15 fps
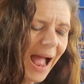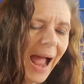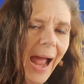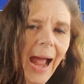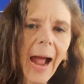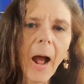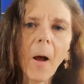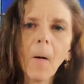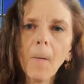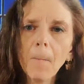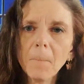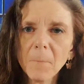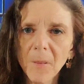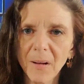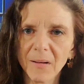How
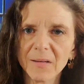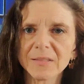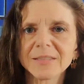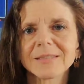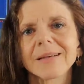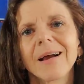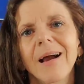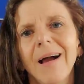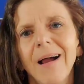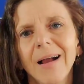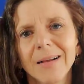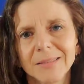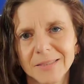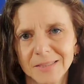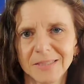much
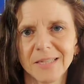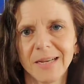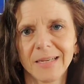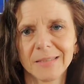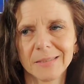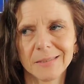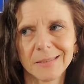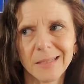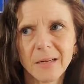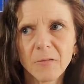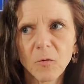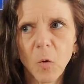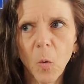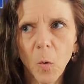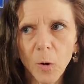has changed? And
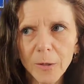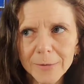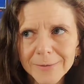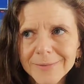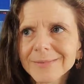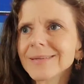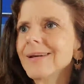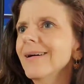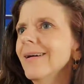of course,